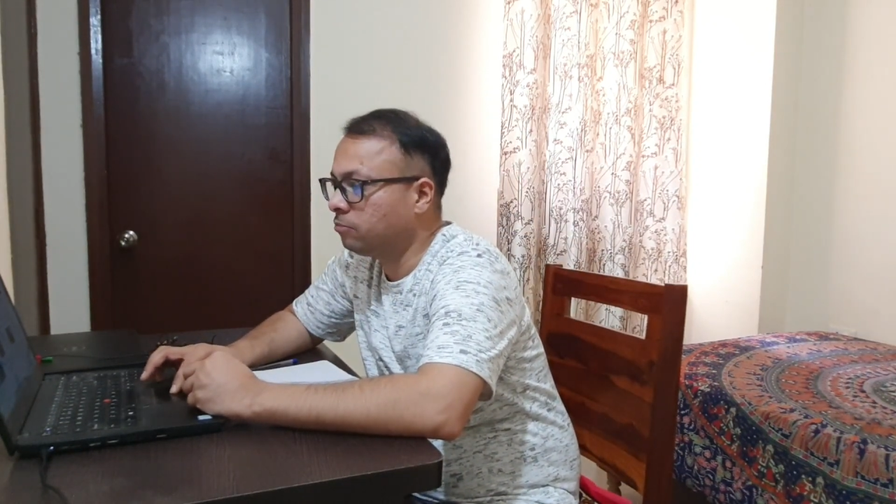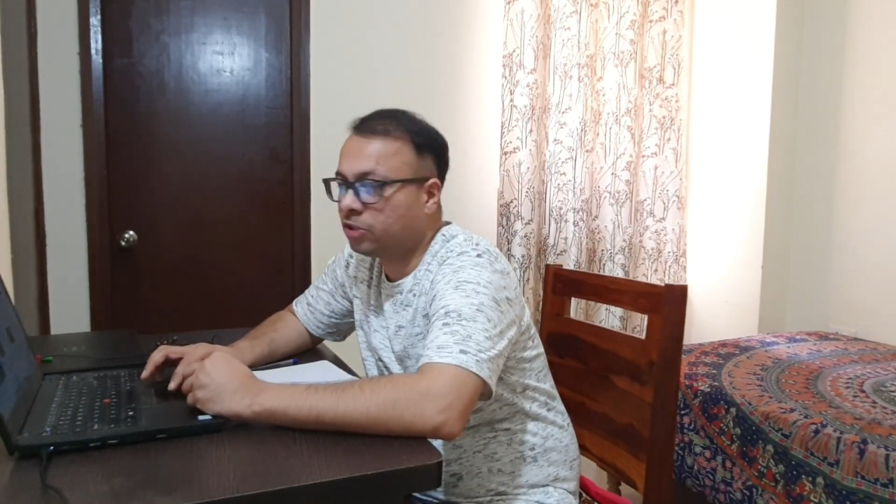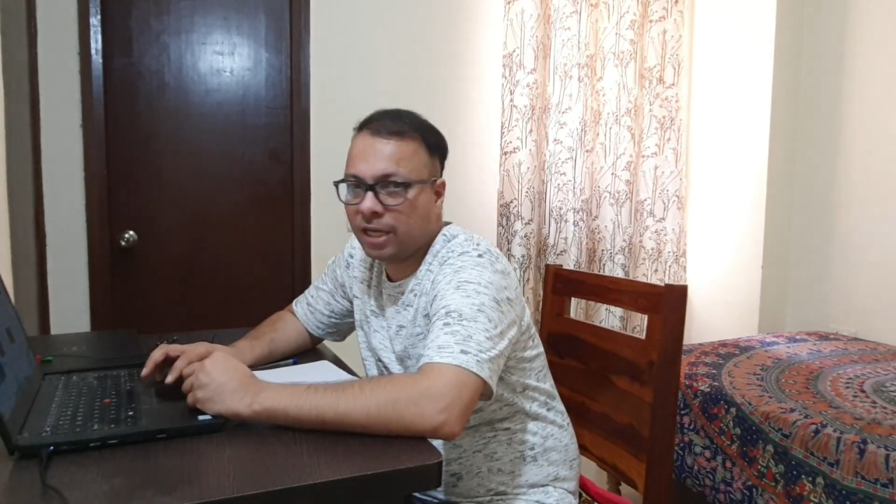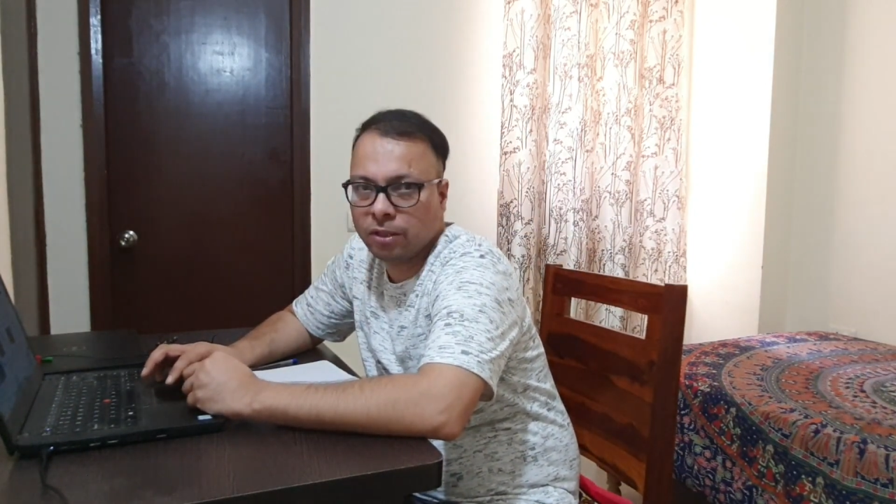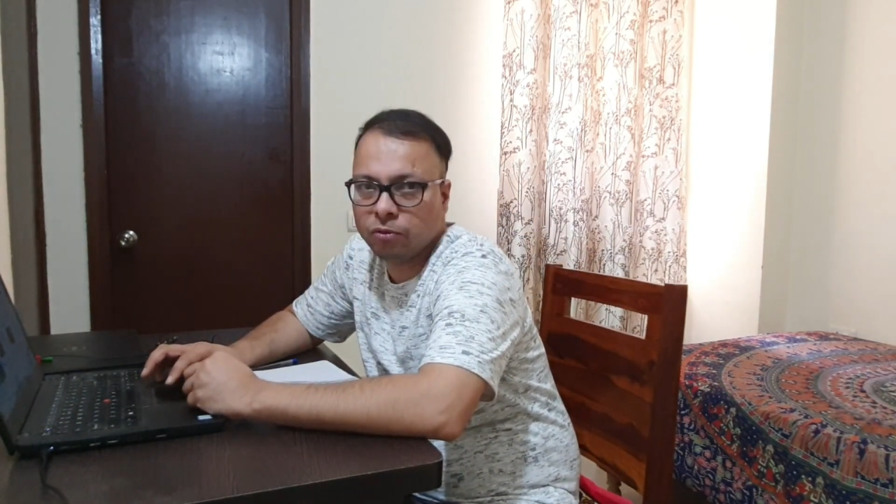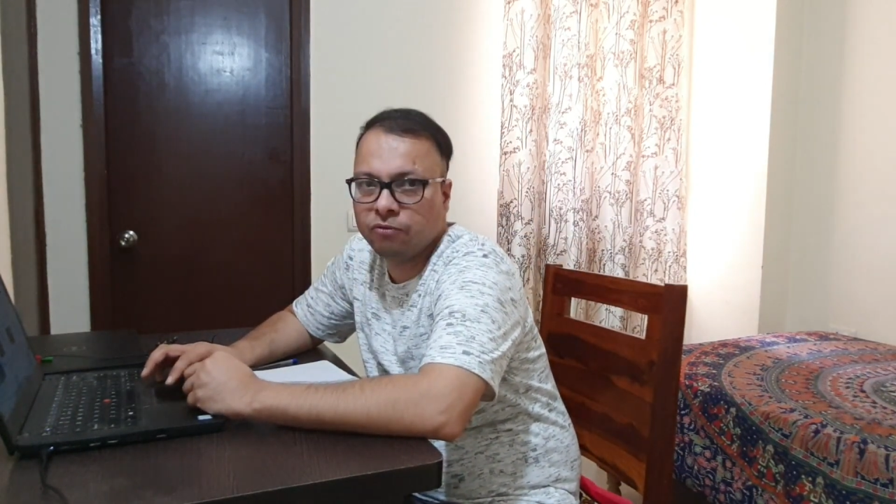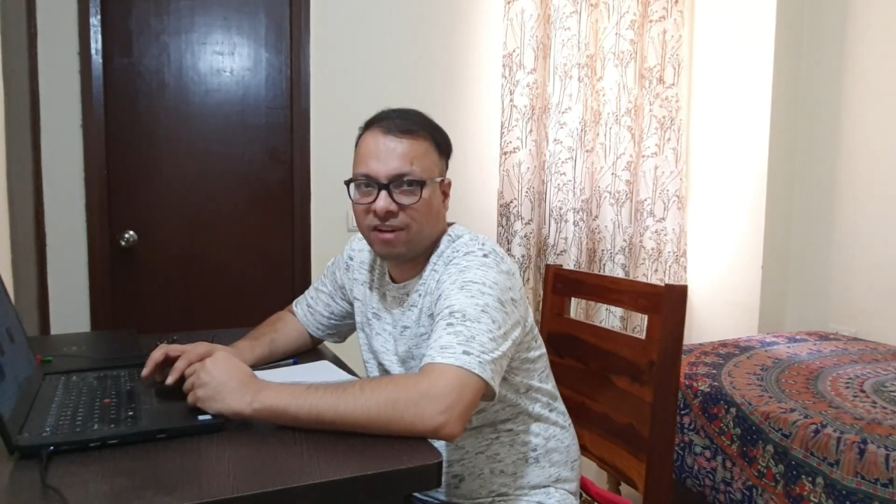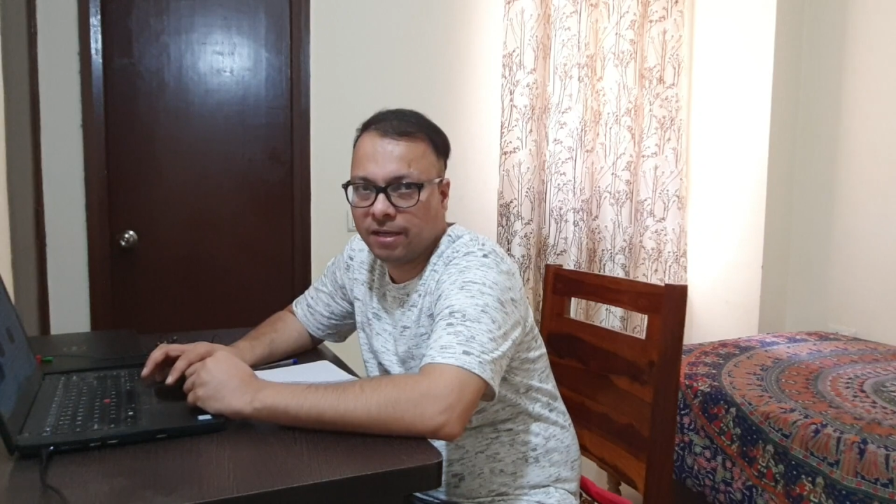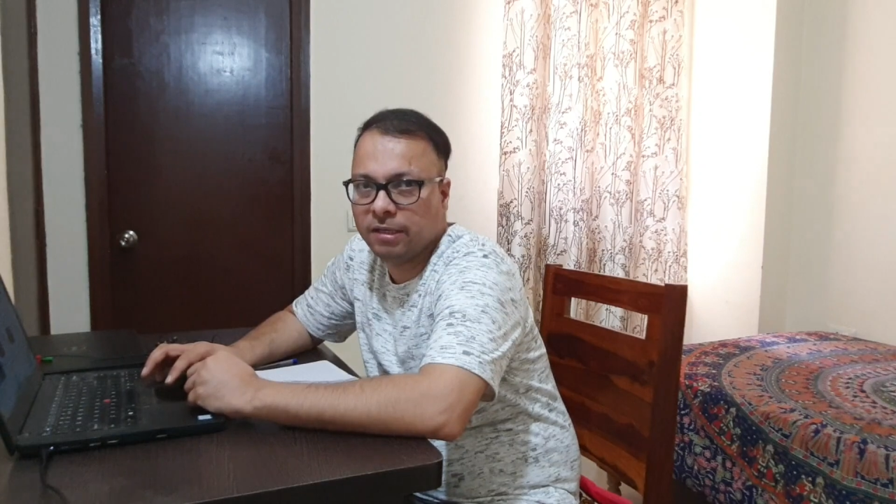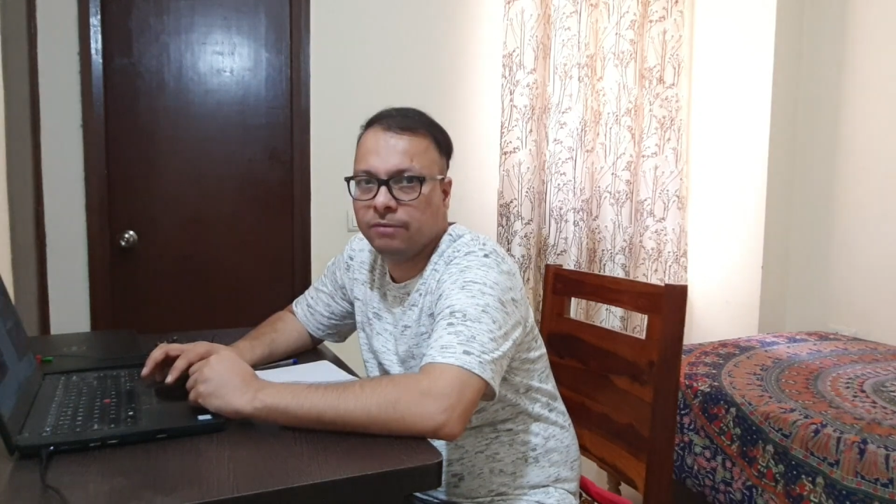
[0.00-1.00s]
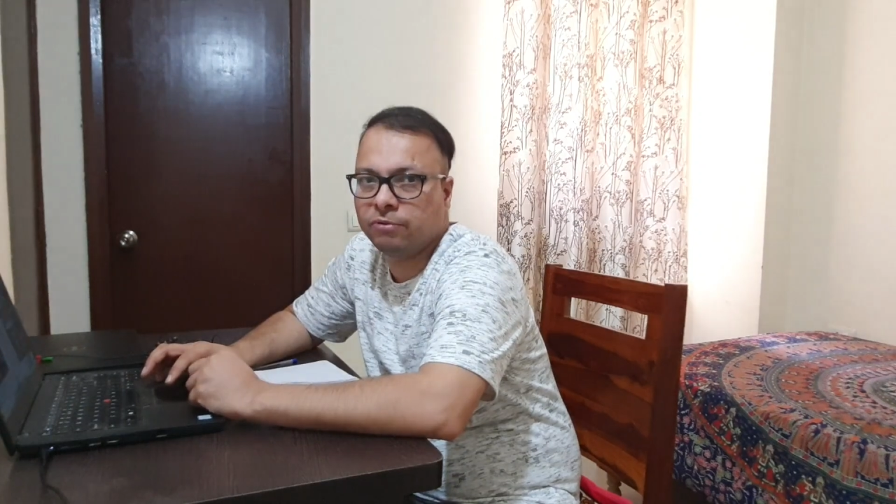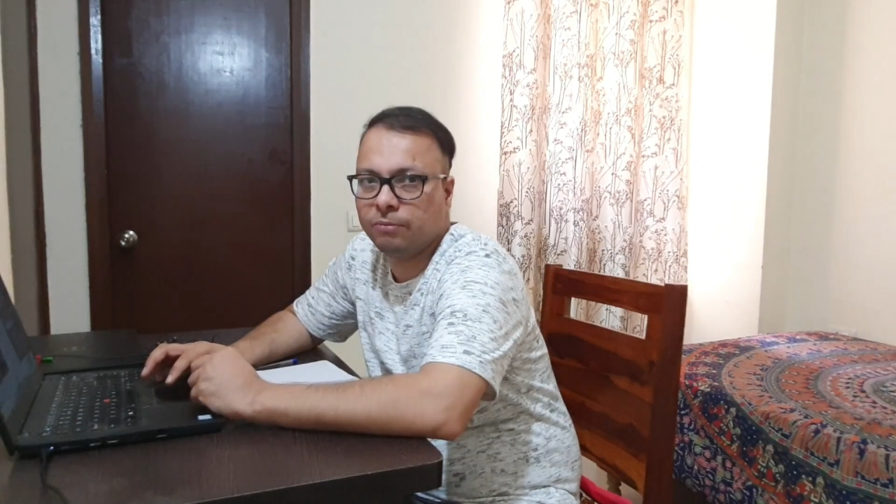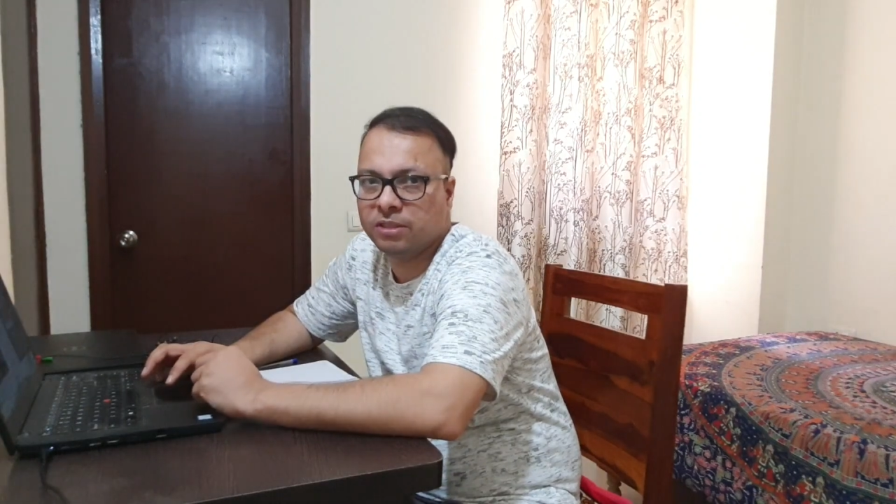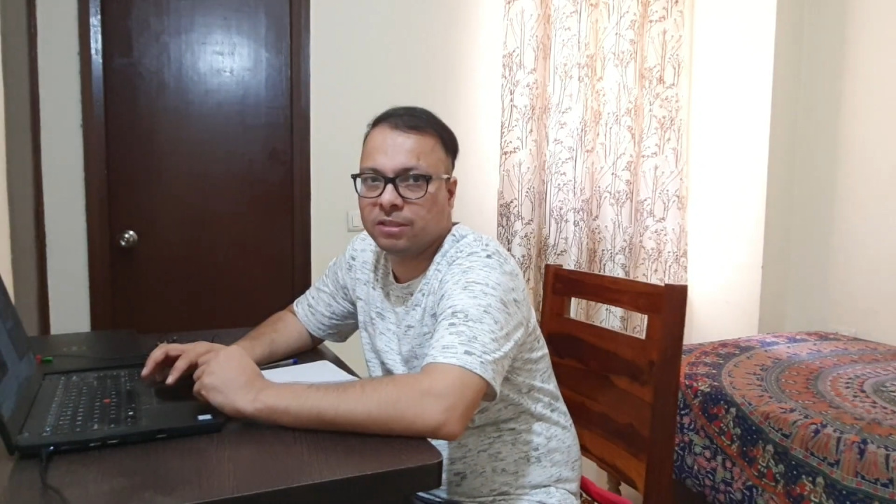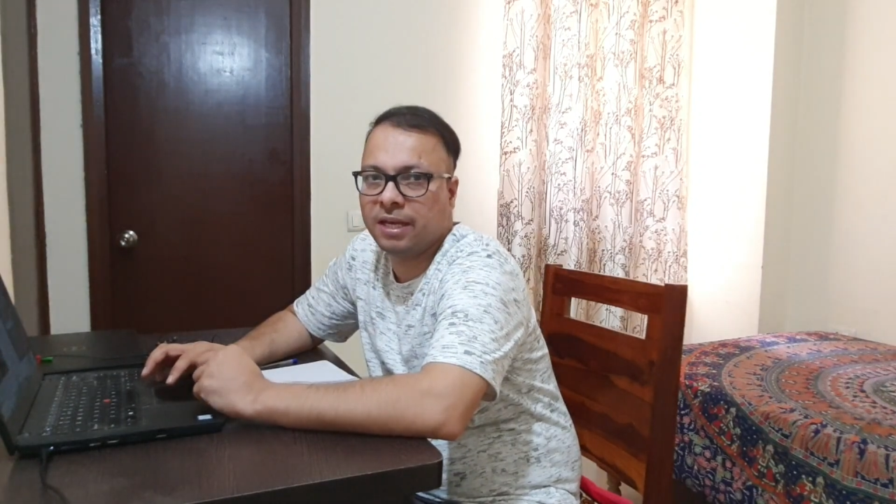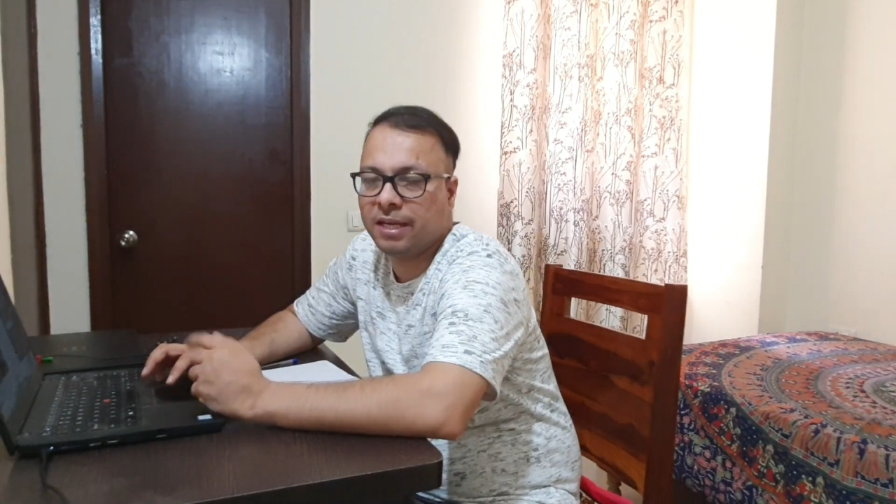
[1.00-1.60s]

trying to find information